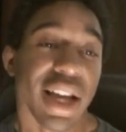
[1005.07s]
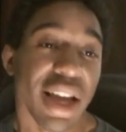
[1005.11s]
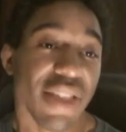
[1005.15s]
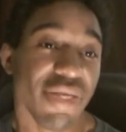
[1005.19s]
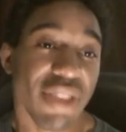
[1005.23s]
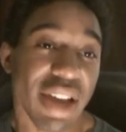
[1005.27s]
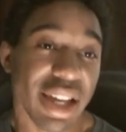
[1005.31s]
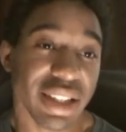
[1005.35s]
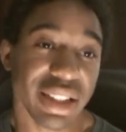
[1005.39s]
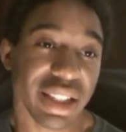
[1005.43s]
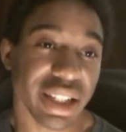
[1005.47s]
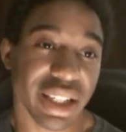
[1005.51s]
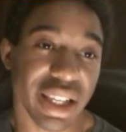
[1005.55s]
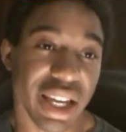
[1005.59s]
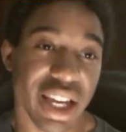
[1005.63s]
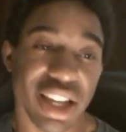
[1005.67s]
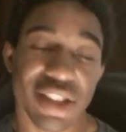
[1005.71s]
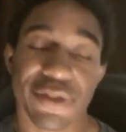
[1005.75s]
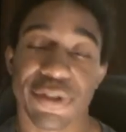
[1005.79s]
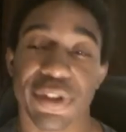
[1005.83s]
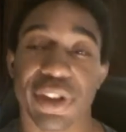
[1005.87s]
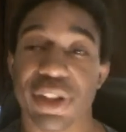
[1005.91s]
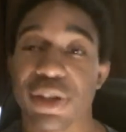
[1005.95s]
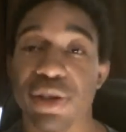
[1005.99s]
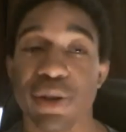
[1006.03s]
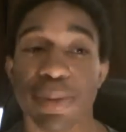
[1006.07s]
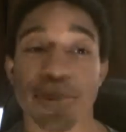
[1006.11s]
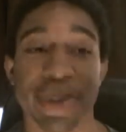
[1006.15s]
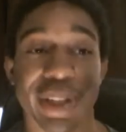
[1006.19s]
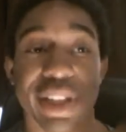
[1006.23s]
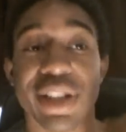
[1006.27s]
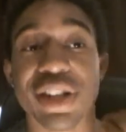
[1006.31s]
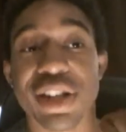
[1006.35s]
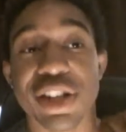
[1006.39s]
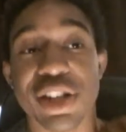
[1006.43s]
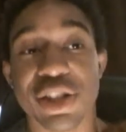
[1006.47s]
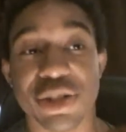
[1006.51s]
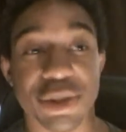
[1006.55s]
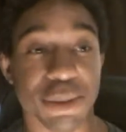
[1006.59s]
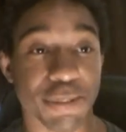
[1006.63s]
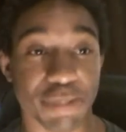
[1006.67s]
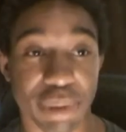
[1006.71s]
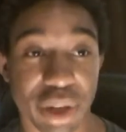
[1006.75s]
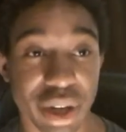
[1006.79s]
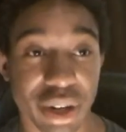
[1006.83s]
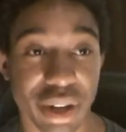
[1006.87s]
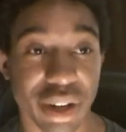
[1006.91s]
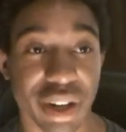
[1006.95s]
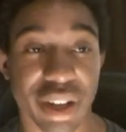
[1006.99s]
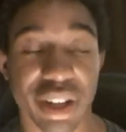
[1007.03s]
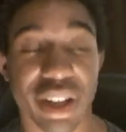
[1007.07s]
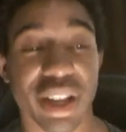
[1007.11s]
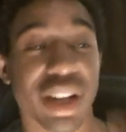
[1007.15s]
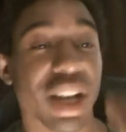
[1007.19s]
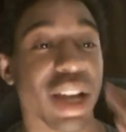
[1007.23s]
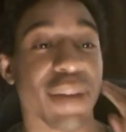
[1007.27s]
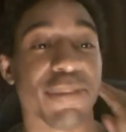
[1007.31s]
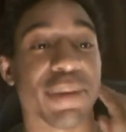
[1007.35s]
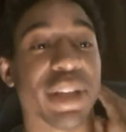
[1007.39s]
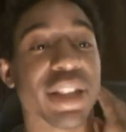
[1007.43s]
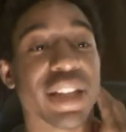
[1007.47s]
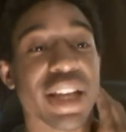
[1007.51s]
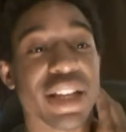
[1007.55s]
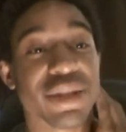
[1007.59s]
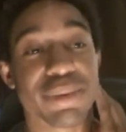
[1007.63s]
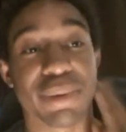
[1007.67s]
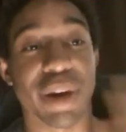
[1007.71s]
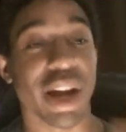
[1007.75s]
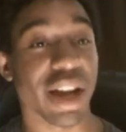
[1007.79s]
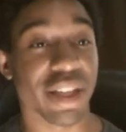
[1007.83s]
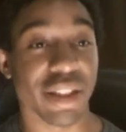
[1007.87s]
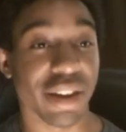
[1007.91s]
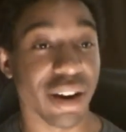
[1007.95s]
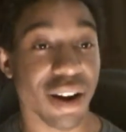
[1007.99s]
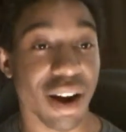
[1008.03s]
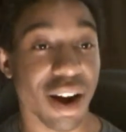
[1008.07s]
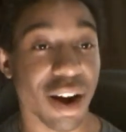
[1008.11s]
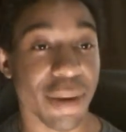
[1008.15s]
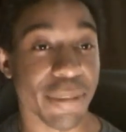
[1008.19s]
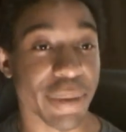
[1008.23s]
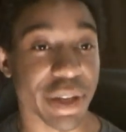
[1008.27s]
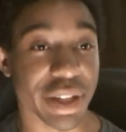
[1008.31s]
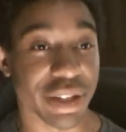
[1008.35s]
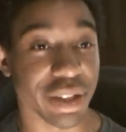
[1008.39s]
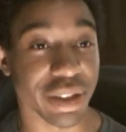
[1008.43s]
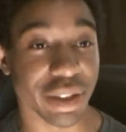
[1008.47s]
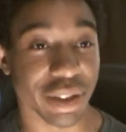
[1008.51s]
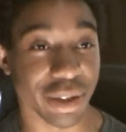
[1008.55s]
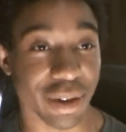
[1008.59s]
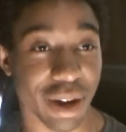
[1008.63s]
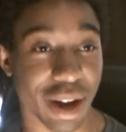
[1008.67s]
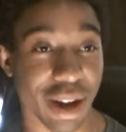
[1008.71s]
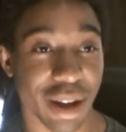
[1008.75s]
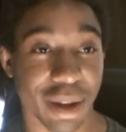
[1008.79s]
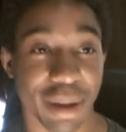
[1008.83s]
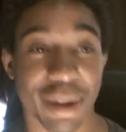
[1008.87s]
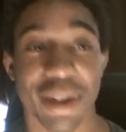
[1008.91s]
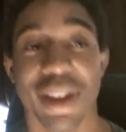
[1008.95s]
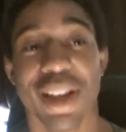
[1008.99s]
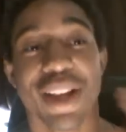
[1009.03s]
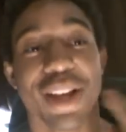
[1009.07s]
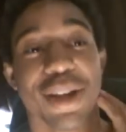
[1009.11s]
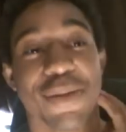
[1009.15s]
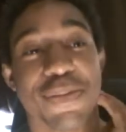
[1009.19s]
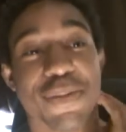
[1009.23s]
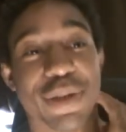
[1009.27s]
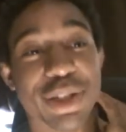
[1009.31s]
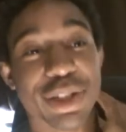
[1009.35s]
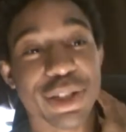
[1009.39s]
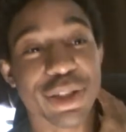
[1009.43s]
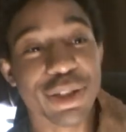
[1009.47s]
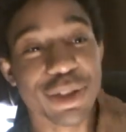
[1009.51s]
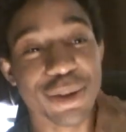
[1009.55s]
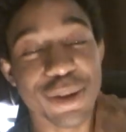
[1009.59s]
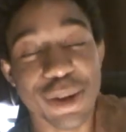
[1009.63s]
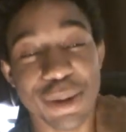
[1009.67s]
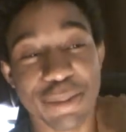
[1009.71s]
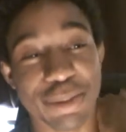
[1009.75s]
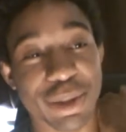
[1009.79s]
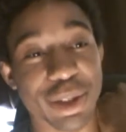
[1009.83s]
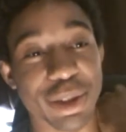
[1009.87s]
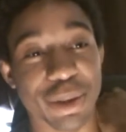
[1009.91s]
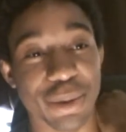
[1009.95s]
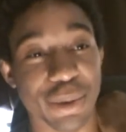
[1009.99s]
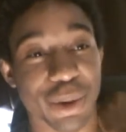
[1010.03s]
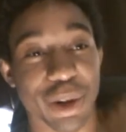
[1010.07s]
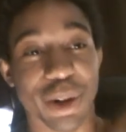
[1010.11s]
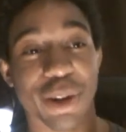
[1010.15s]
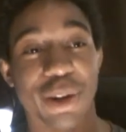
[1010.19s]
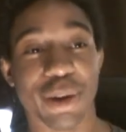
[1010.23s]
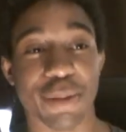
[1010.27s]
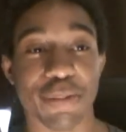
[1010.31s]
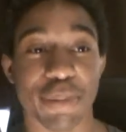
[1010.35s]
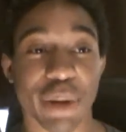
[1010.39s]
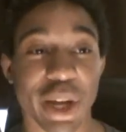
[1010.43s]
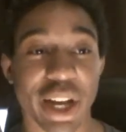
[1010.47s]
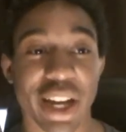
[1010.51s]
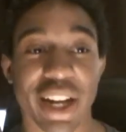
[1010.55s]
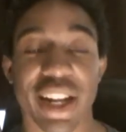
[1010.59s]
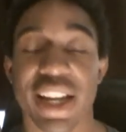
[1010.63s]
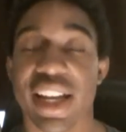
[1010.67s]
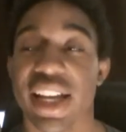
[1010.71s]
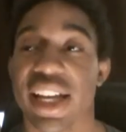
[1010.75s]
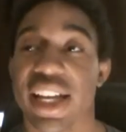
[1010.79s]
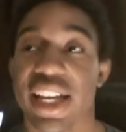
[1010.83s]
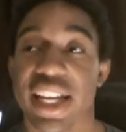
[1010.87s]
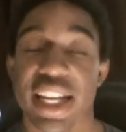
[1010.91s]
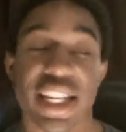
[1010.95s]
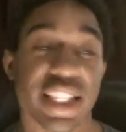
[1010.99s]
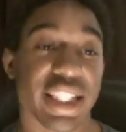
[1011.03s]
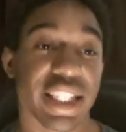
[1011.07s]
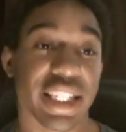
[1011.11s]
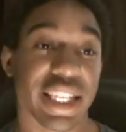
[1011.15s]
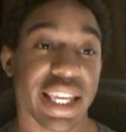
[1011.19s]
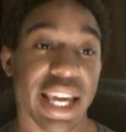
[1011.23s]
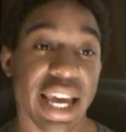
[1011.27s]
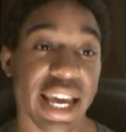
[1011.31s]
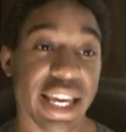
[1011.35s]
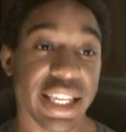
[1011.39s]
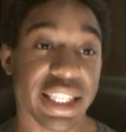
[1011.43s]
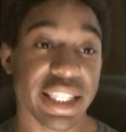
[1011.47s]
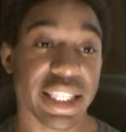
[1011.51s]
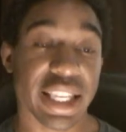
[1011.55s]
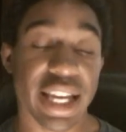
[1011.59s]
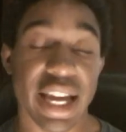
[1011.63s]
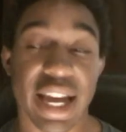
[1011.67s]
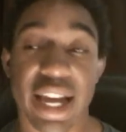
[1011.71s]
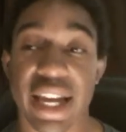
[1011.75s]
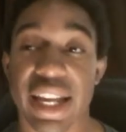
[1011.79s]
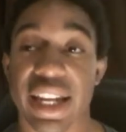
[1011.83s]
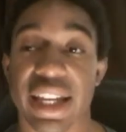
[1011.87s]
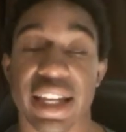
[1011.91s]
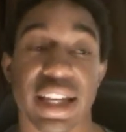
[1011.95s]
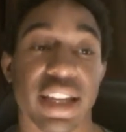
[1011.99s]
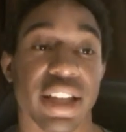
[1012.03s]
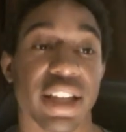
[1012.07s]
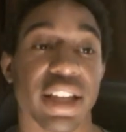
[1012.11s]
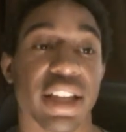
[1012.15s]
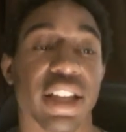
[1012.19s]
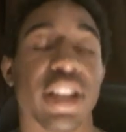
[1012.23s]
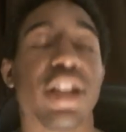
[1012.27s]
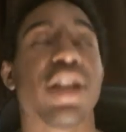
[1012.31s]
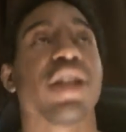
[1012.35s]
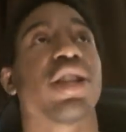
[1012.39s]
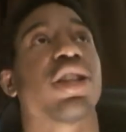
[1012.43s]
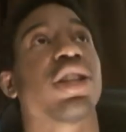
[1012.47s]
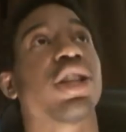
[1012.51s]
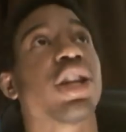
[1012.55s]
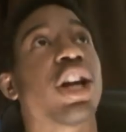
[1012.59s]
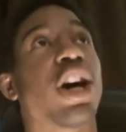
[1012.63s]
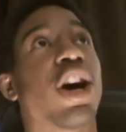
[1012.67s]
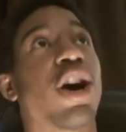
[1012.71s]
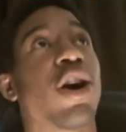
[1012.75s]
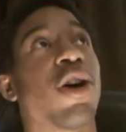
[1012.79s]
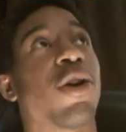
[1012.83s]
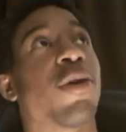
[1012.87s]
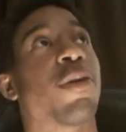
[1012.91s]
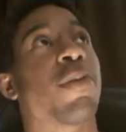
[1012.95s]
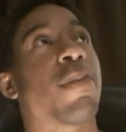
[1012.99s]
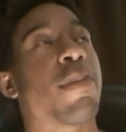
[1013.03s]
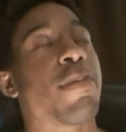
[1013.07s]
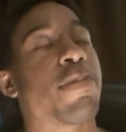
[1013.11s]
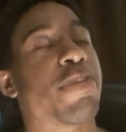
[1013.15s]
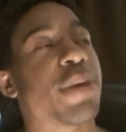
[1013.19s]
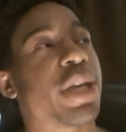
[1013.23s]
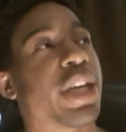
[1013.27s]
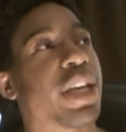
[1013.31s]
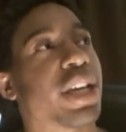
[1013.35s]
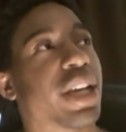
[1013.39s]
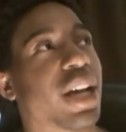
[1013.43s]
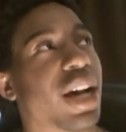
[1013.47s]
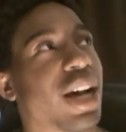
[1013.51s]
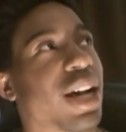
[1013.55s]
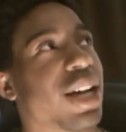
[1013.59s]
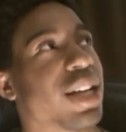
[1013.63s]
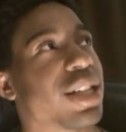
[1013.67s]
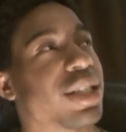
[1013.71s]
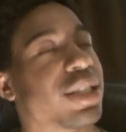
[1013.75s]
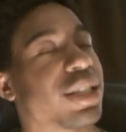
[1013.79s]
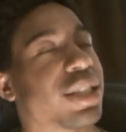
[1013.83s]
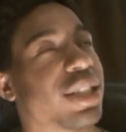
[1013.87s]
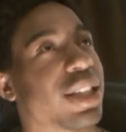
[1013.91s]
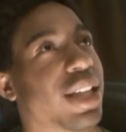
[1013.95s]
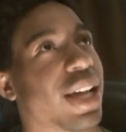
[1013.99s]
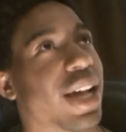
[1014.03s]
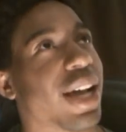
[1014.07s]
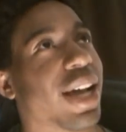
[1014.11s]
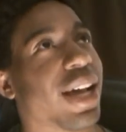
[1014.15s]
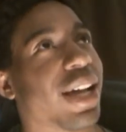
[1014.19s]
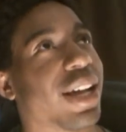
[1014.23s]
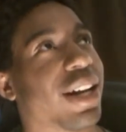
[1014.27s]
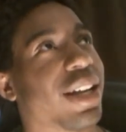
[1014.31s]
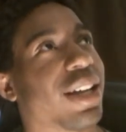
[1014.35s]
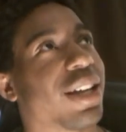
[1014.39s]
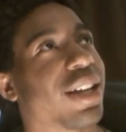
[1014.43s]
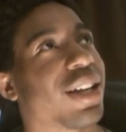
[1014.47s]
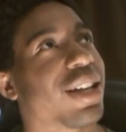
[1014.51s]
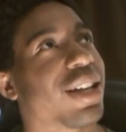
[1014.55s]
And that's the case for the human condition, period. I mean, that's why there are misanthropes in the world. But it's the case that, you know, because that's